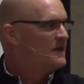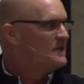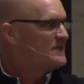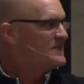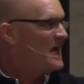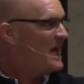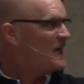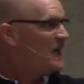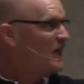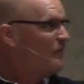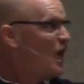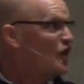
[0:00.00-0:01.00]

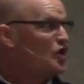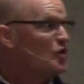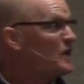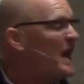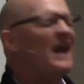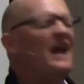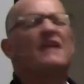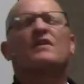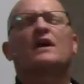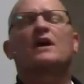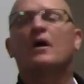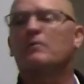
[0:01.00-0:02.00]
Second of all, you can't
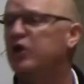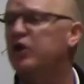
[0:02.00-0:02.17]
even come